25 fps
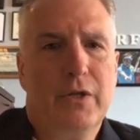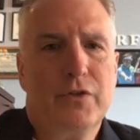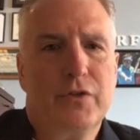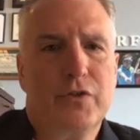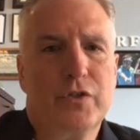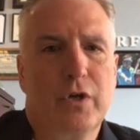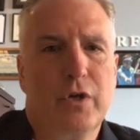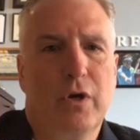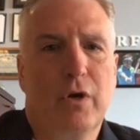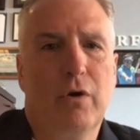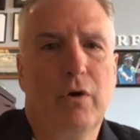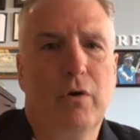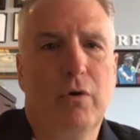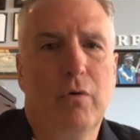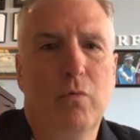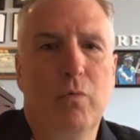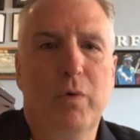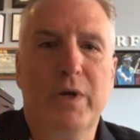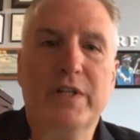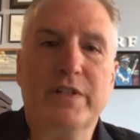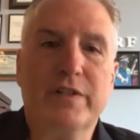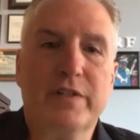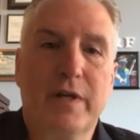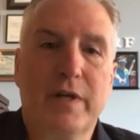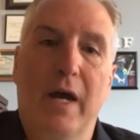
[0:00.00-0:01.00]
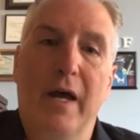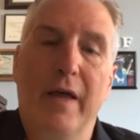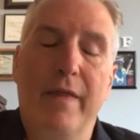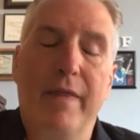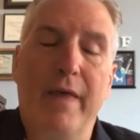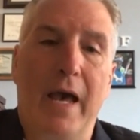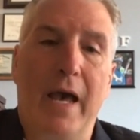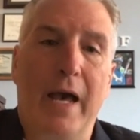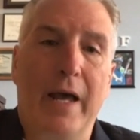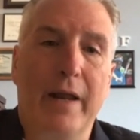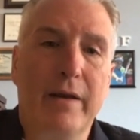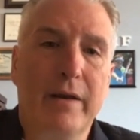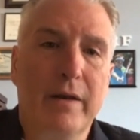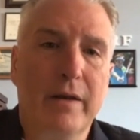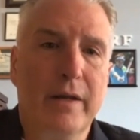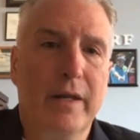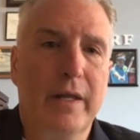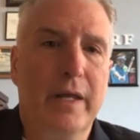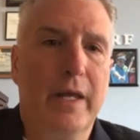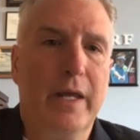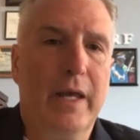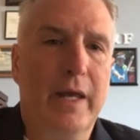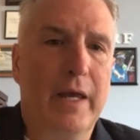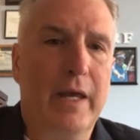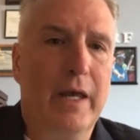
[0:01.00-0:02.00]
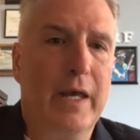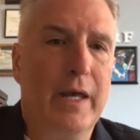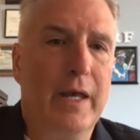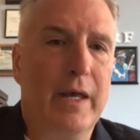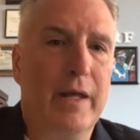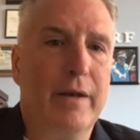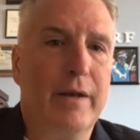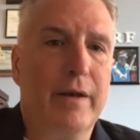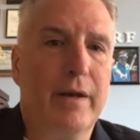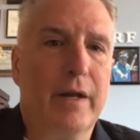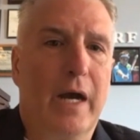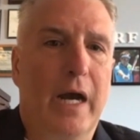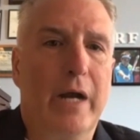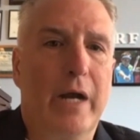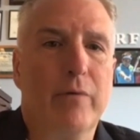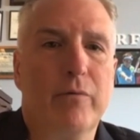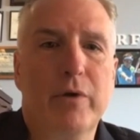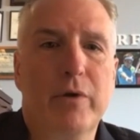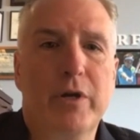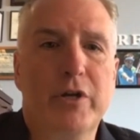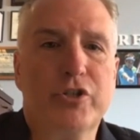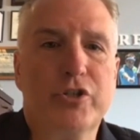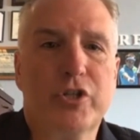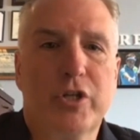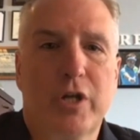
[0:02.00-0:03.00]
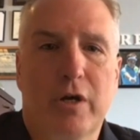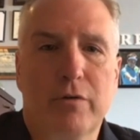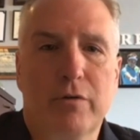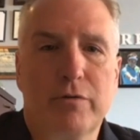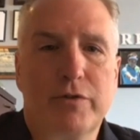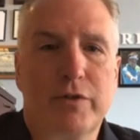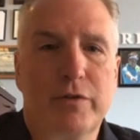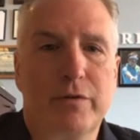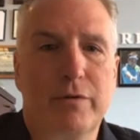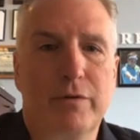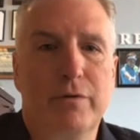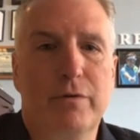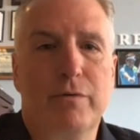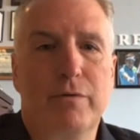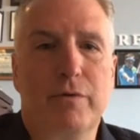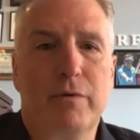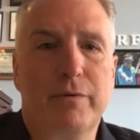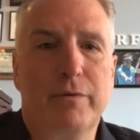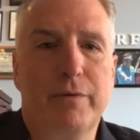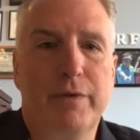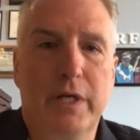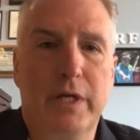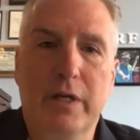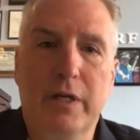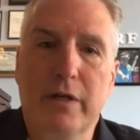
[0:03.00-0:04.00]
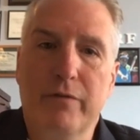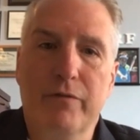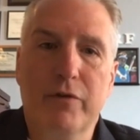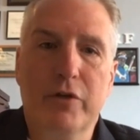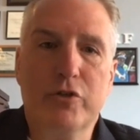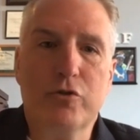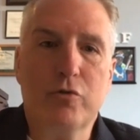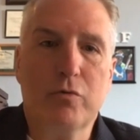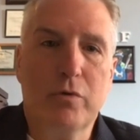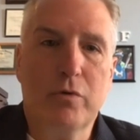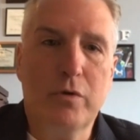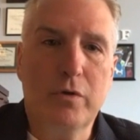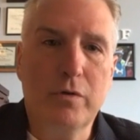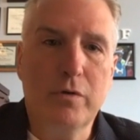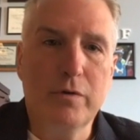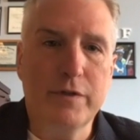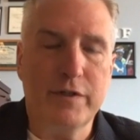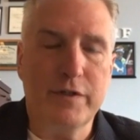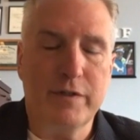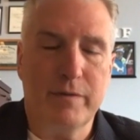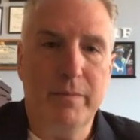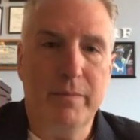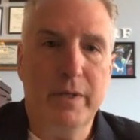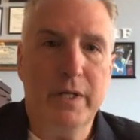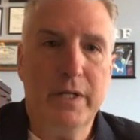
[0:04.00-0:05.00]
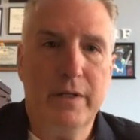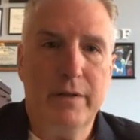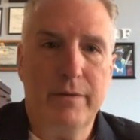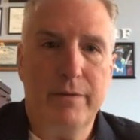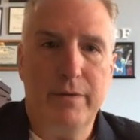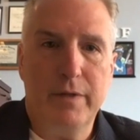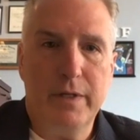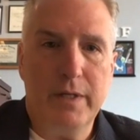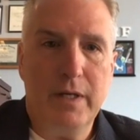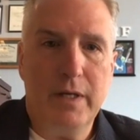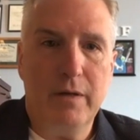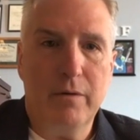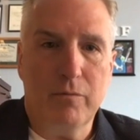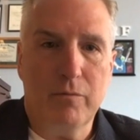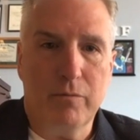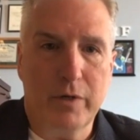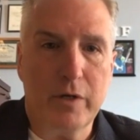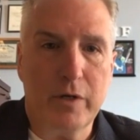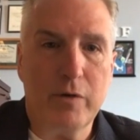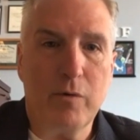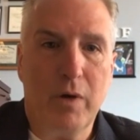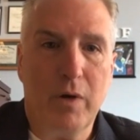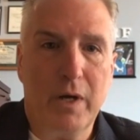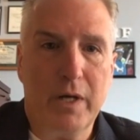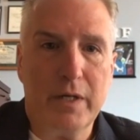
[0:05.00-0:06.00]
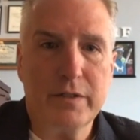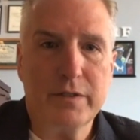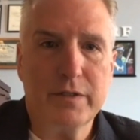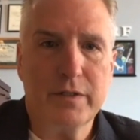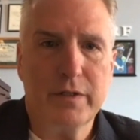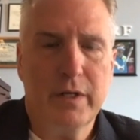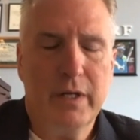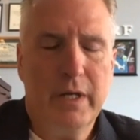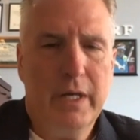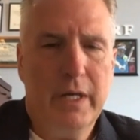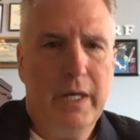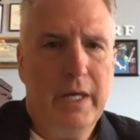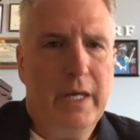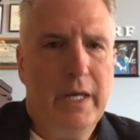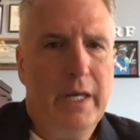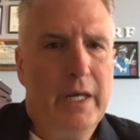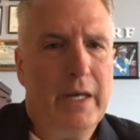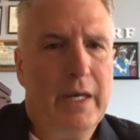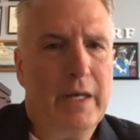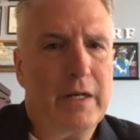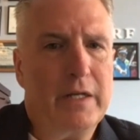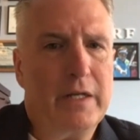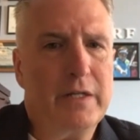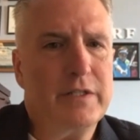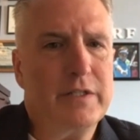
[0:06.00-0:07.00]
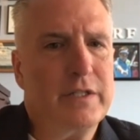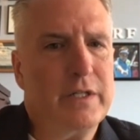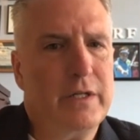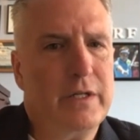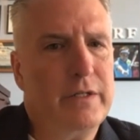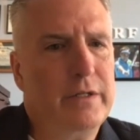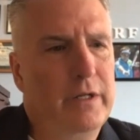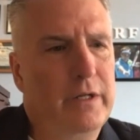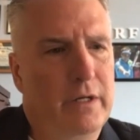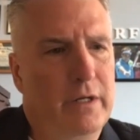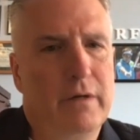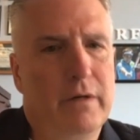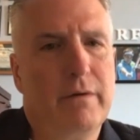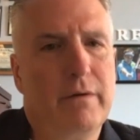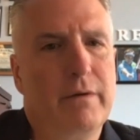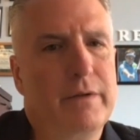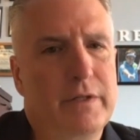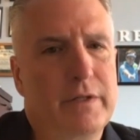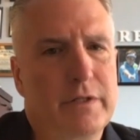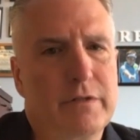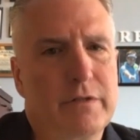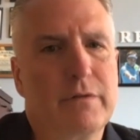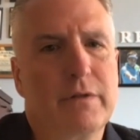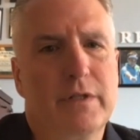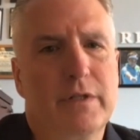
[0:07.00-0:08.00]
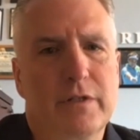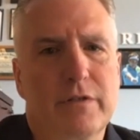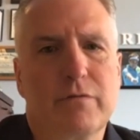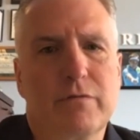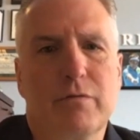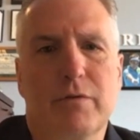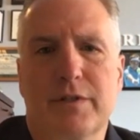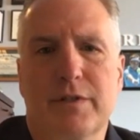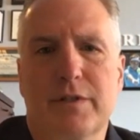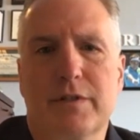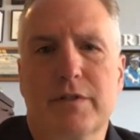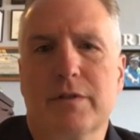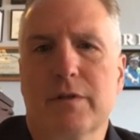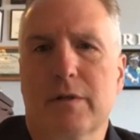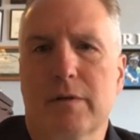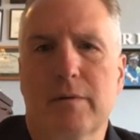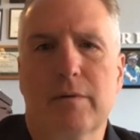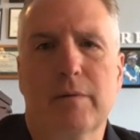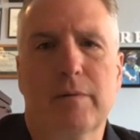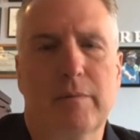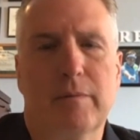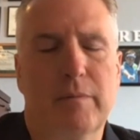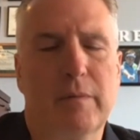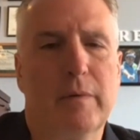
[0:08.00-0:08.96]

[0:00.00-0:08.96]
So we saw that, and I reached out to the individual who submitted the request, and I said, you know, this was